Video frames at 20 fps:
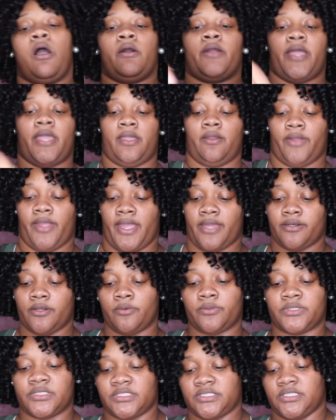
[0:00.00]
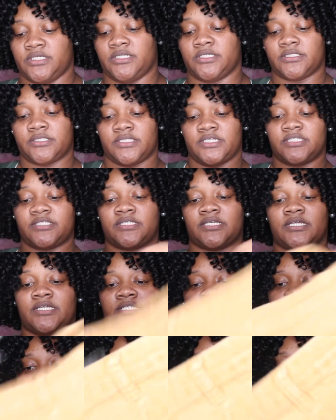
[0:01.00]
Okay, okay, I know what this is. This
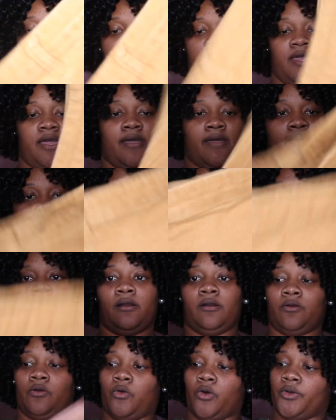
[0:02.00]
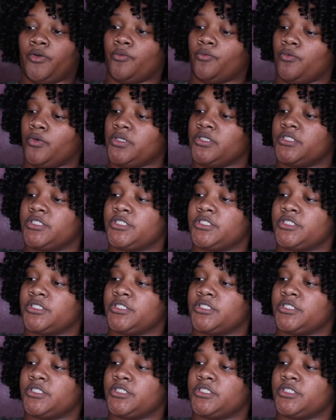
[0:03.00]
is a corduroy